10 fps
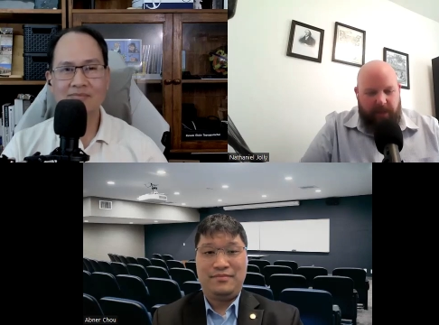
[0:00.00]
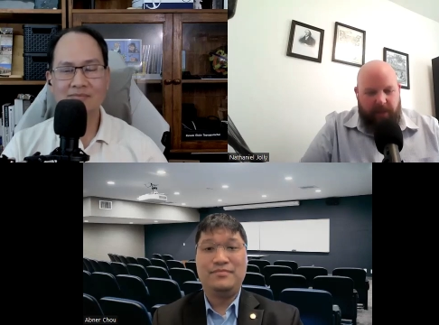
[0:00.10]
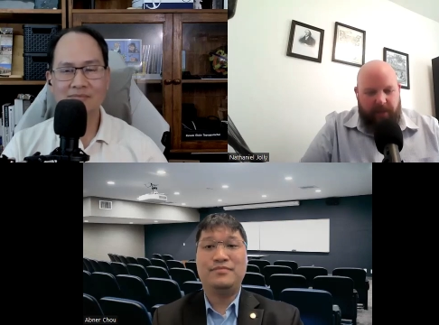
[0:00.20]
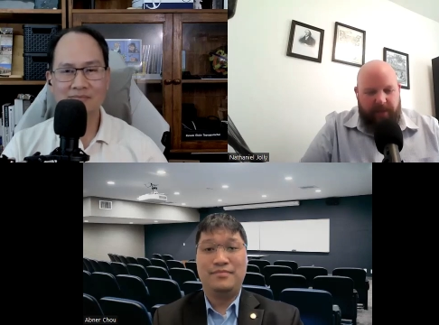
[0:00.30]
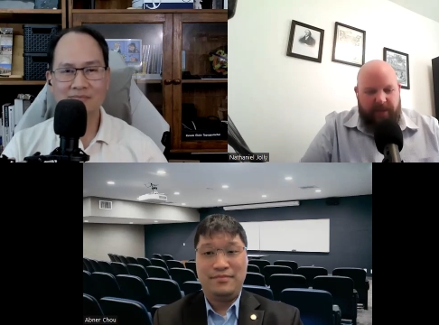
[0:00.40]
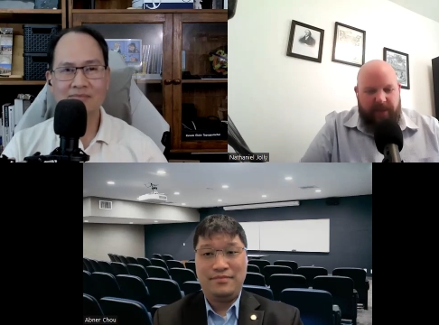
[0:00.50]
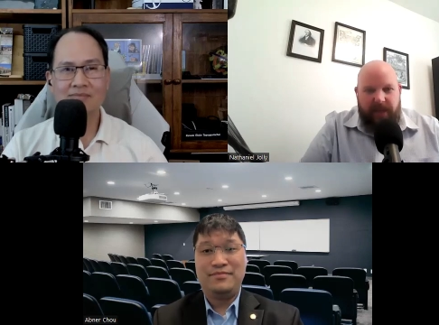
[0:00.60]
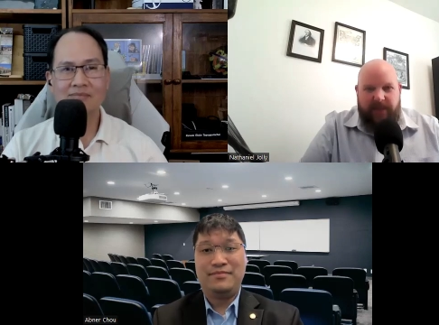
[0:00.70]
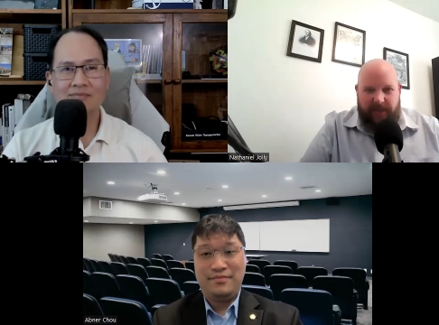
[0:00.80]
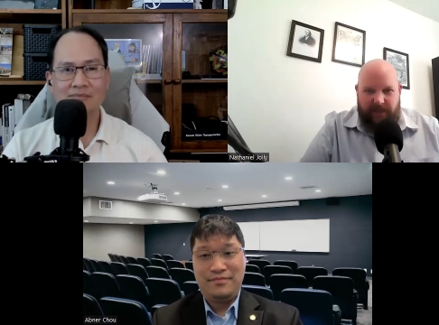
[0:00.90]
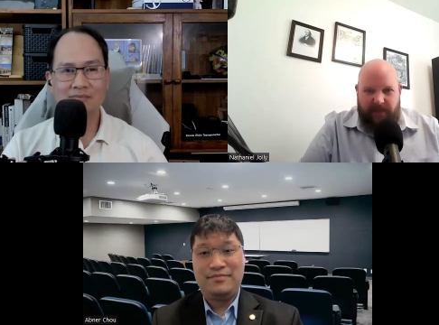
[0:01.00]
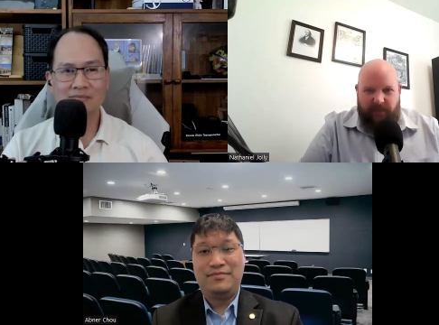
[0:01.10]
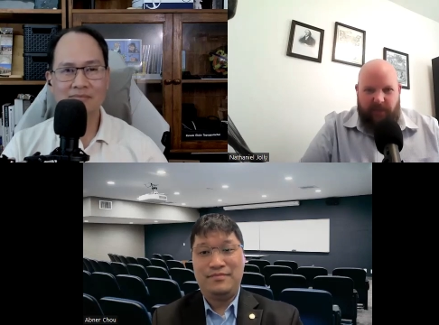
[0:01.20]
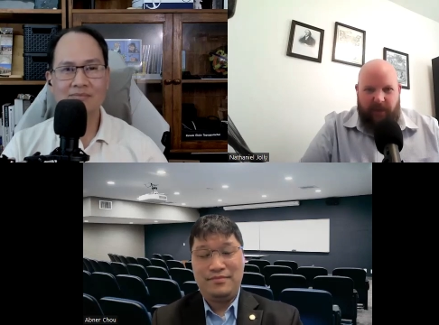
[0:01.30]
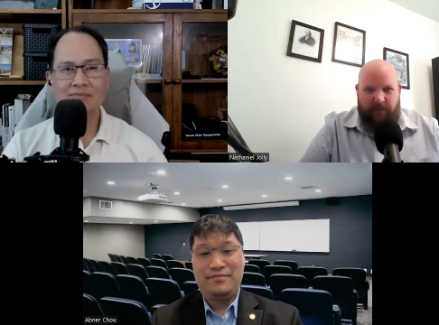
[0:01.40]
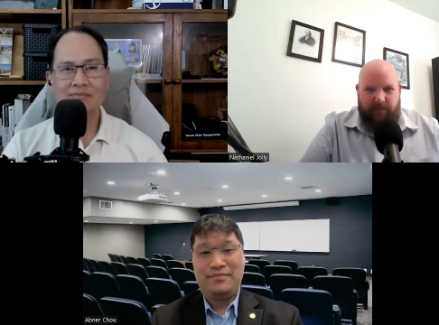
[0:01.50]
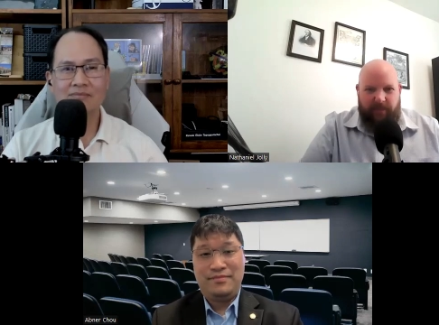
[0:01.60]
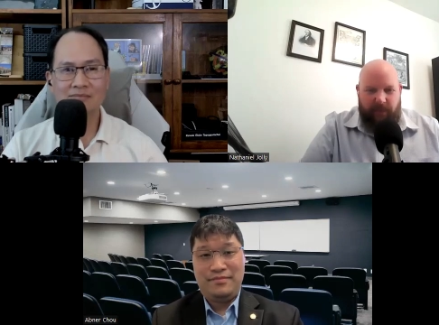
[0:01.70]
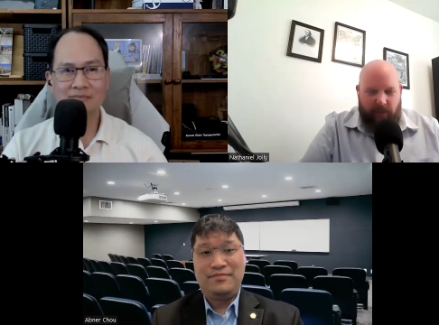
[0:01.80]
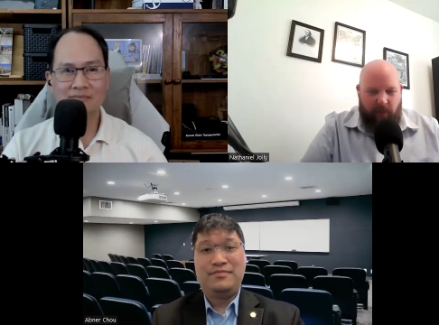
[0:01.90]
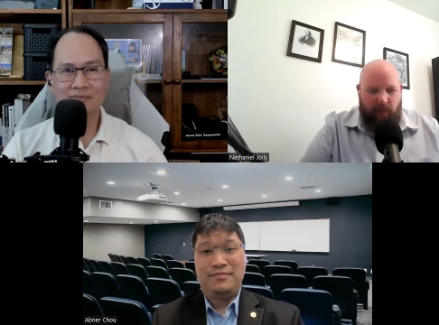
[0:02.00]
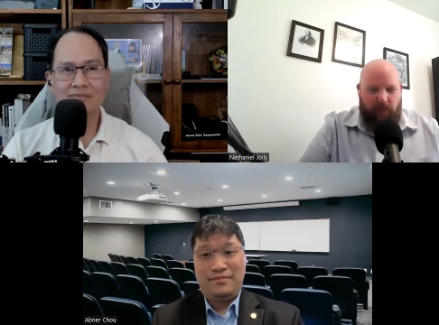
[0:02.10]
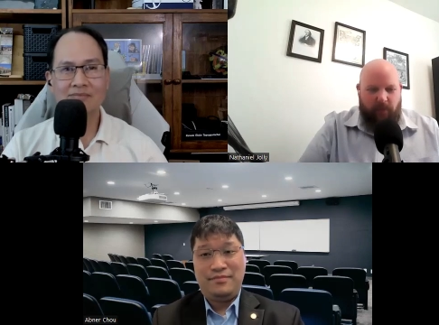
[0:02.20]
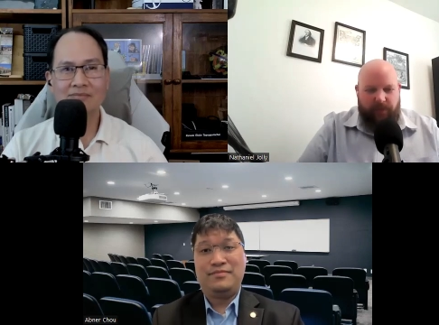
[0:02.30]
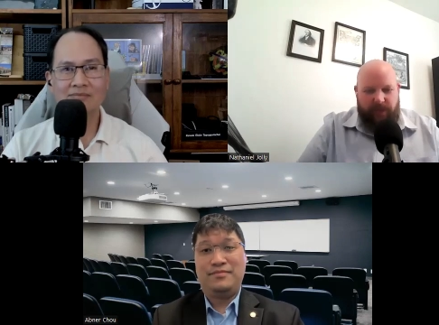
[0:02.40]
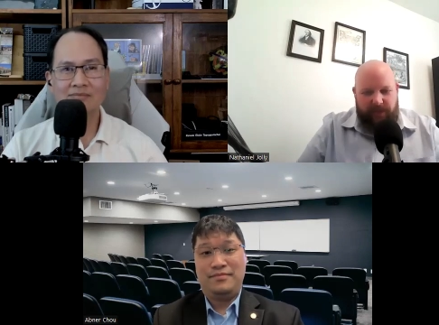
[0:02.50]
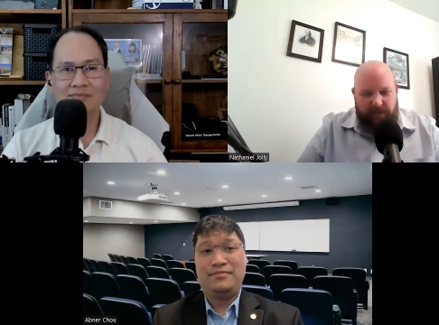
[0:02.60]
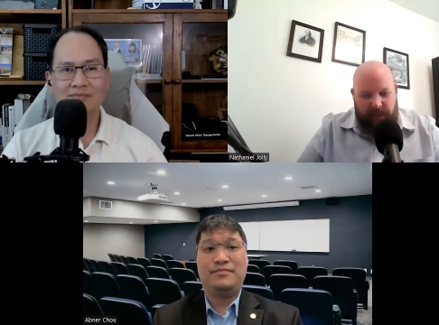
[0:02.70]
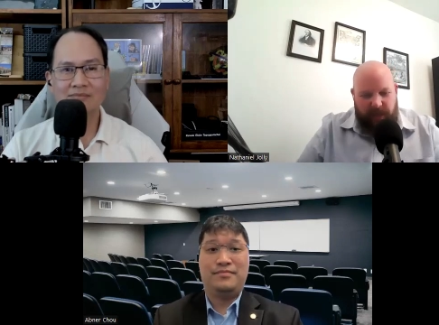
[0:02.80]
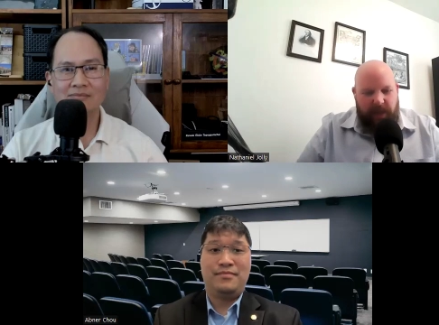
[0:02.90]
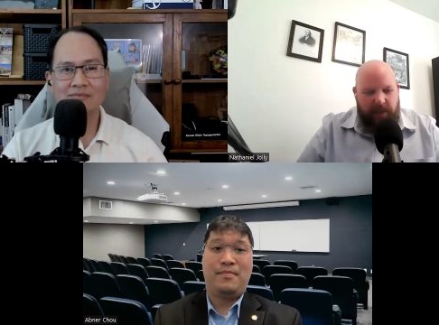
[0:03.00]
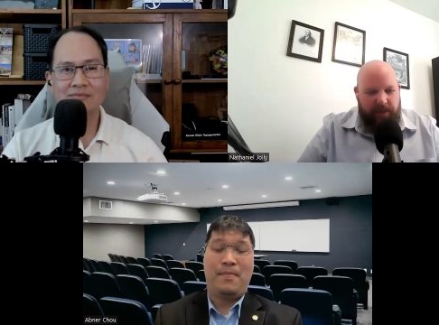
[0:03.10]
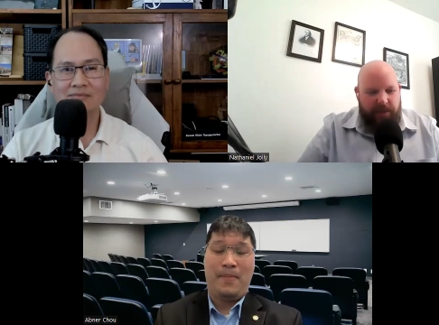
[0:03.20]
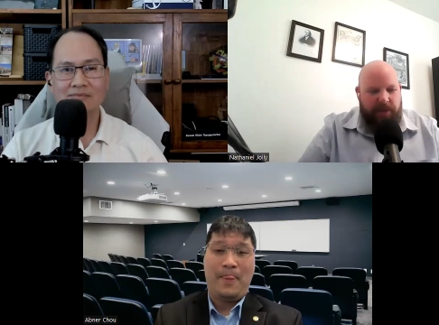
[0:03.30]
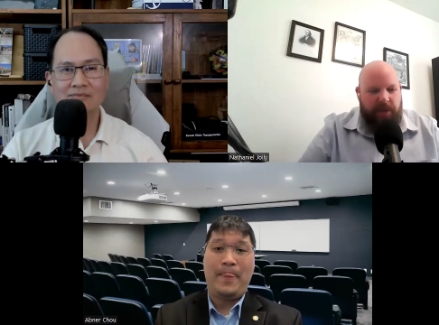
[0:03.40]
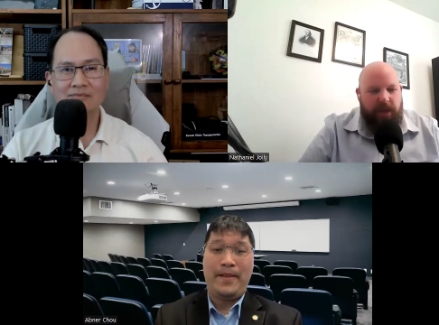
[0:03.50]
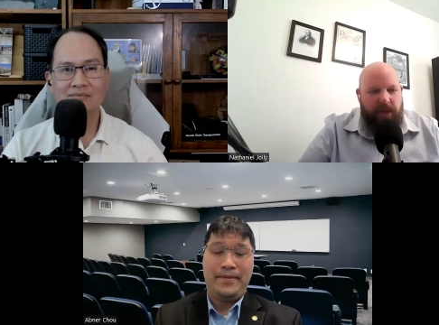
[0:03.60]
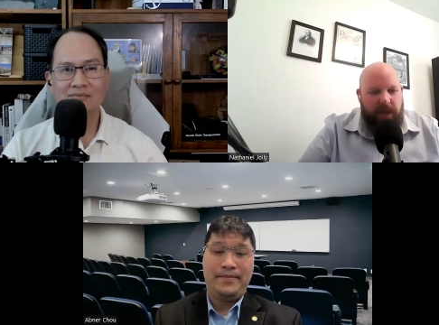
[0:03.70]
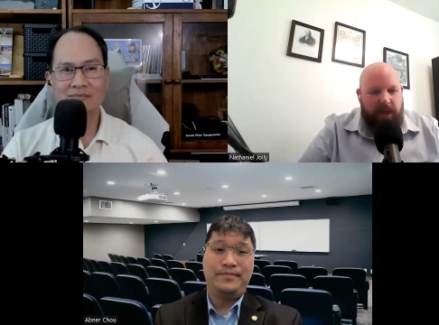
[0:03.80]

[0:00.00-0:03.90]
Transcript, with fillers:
Speaker 1: uh, the tenses from the old into the English,